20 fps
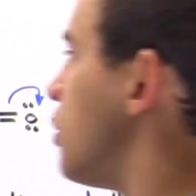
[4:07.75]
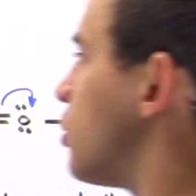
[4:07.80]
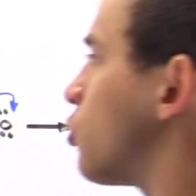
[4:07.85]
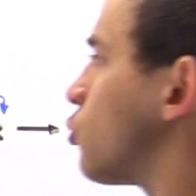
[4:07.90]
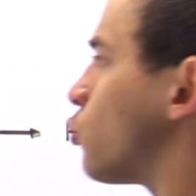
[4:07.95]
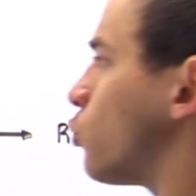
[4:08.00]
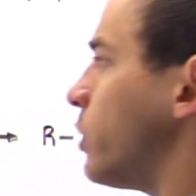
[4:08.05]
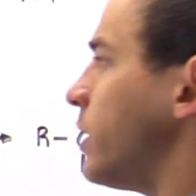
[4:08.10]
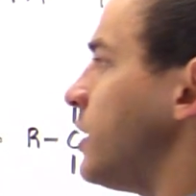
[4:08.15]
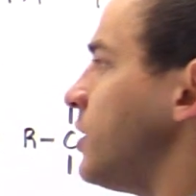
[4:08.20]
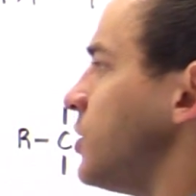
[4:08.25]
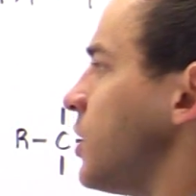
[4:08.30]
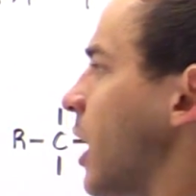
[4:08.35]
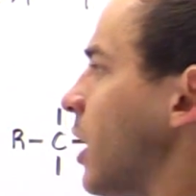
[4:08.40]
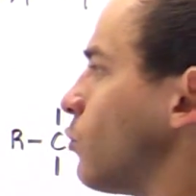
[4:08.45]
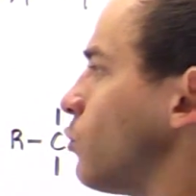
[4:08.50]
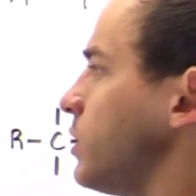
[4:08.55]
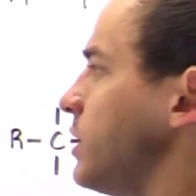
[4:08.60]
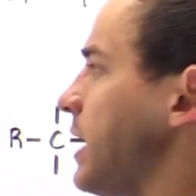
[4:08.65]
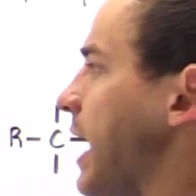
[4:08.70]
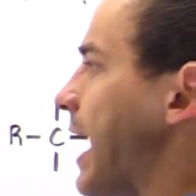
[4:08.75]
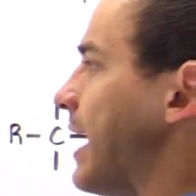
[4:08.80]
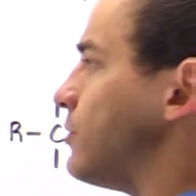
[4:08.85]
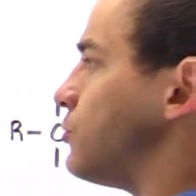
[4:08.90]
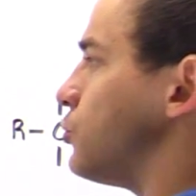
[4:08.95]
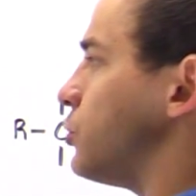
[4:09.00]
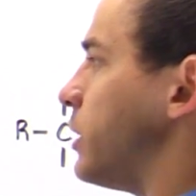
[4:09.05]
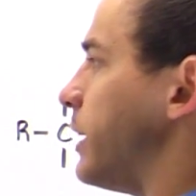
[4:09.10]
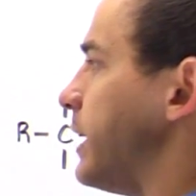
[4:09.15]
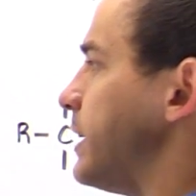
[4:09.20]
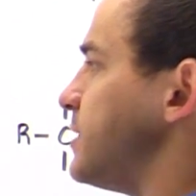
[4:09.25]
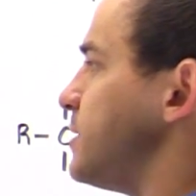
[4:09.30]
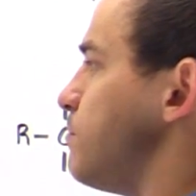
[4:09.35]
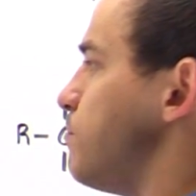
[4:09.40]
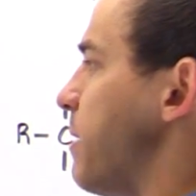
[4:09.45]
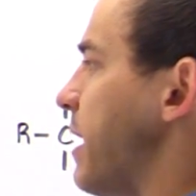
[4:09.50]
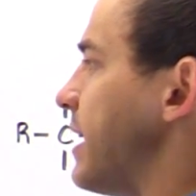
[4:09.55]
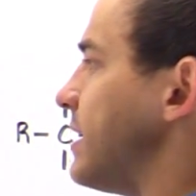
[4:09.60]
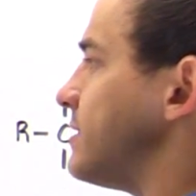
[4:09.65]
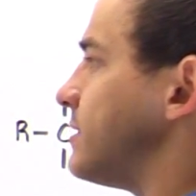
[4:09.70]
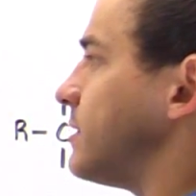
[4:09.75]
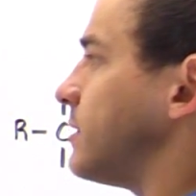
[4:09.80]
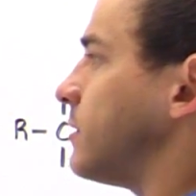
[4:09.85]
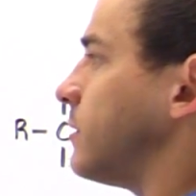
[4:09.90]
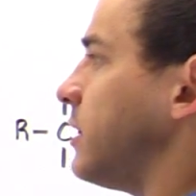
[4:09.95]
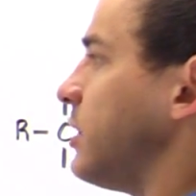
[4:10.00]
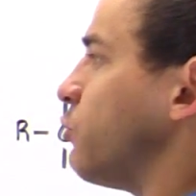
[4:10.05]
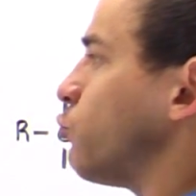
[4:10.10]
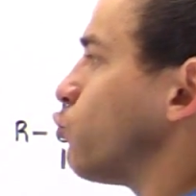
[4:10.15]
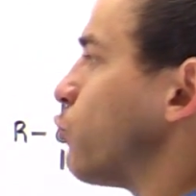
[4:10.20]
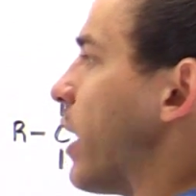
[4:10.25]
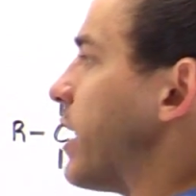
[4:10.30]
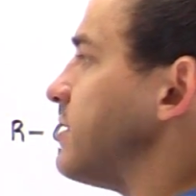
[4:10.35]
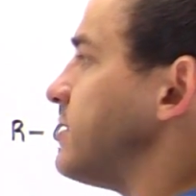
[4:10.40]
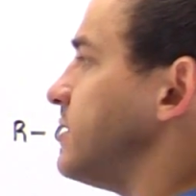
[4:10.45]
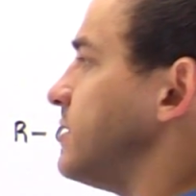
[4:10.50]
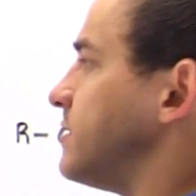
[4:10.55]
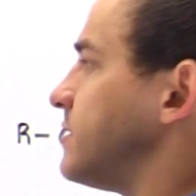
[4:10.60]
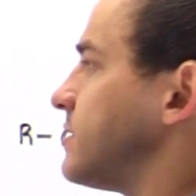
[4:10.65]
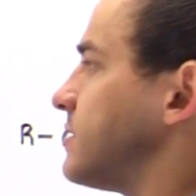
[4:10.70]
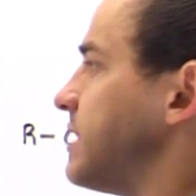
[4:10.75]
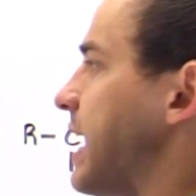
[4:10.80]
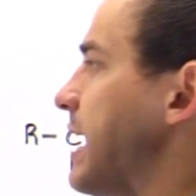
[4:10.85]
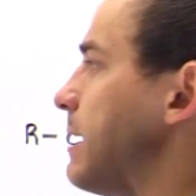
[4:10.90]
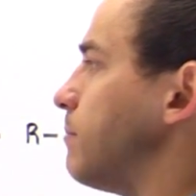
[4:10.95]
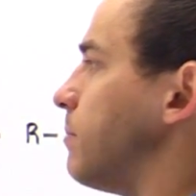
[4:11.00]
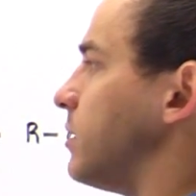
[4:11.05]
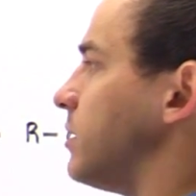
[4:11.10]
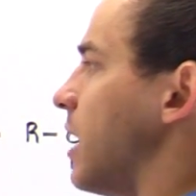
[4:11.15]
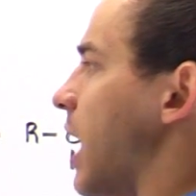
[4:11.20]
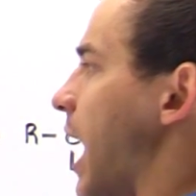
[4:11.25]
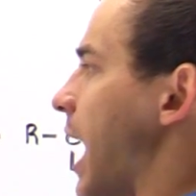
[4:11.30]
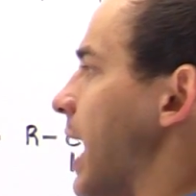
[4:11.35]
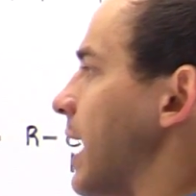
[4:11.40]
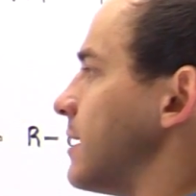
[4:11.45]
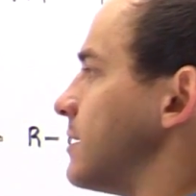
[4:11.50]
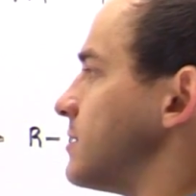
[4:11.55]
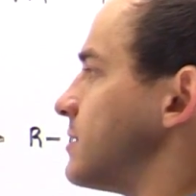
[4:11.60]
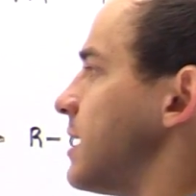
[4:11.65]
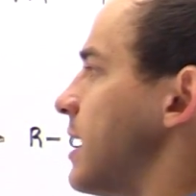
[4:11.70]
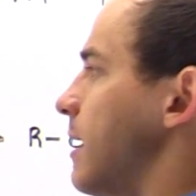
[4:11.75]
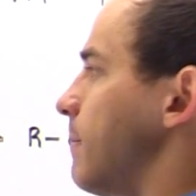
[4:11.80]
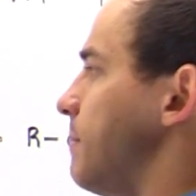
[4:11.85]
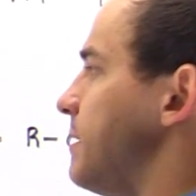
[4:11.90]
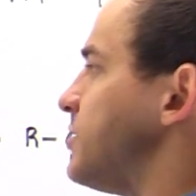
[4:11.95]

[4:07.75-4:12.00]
the Grignard reagent is basically resin stabilized